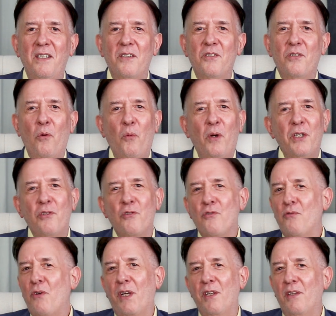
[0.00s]
So what
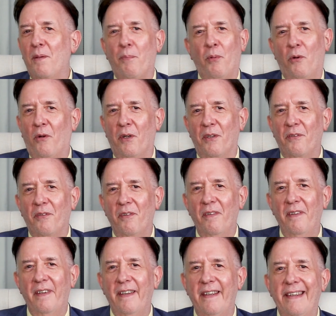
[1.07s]
triggered the pause?
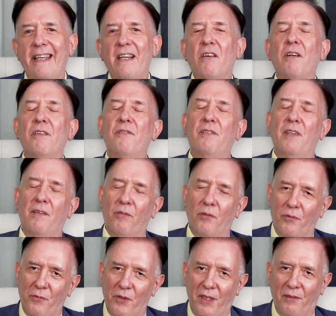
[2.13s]
There are several
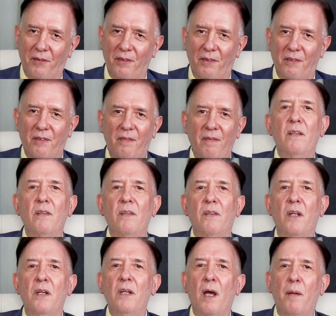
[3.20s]
reasons.
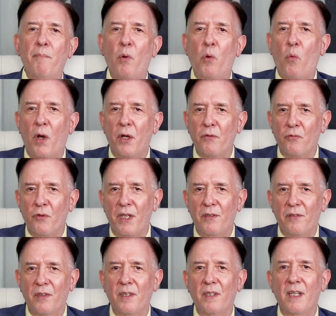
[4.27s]
The number one
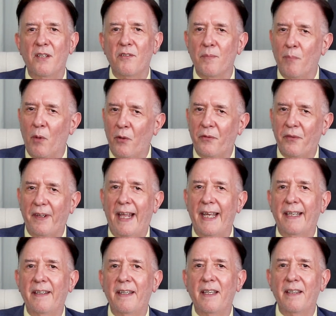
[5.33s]
reason is most
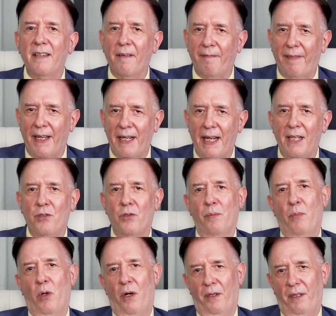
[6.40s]
likely the financial
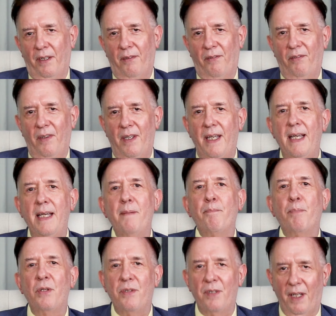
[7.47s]
markets, in
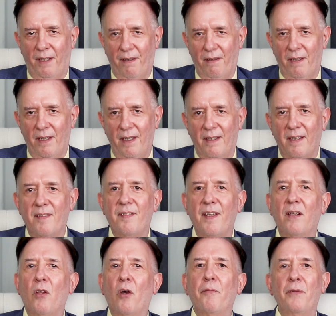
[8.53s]
particular the
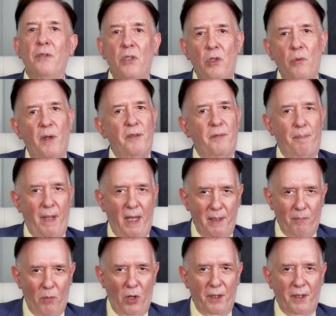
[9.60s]
sell-off in the US
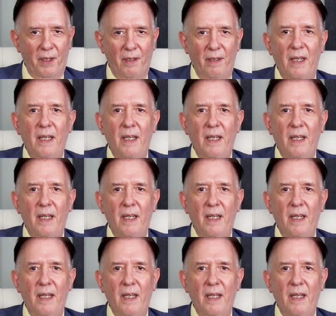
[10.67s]
bond market.